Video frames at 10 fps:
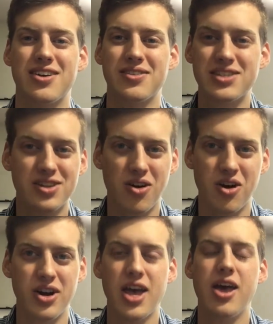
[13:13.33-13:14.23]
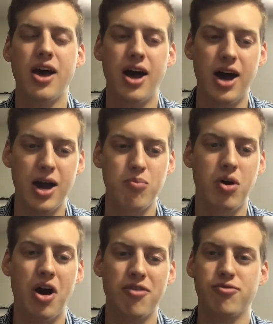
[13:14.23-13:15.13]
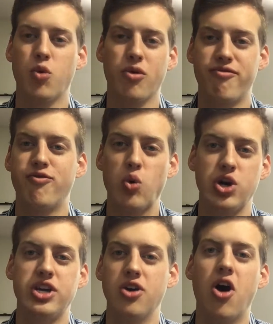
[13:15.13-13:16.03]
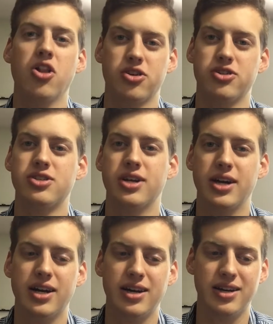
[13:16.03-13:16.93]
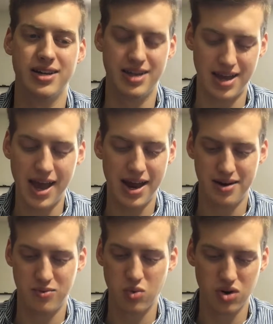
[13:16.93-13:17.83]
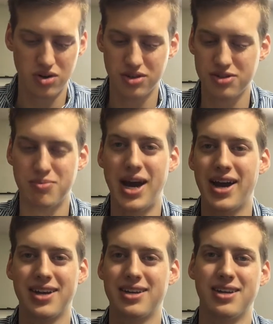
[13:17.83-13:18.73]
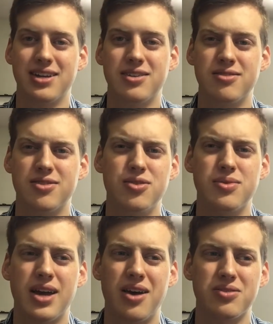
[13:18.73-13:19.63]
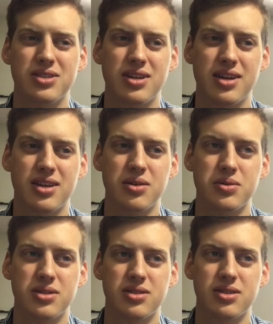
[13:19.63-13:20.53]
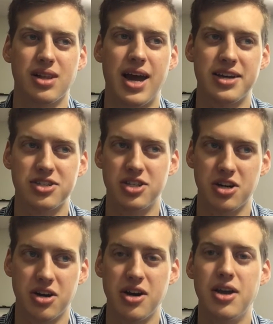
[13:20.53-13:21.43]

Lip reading: Now this card I bought for $40 at Worlds back in 2000. I think it was last year.